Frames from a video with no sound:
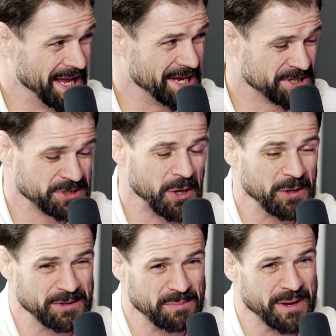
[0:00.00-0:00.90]
It's just
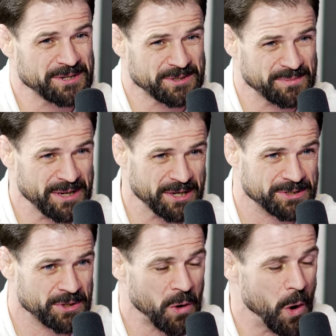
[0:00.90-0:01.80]
hard to picture because
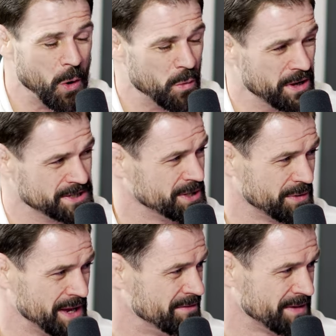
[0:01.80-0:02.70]
you're always so
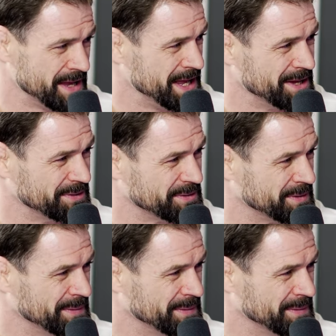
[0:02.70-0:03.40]
even-keeled.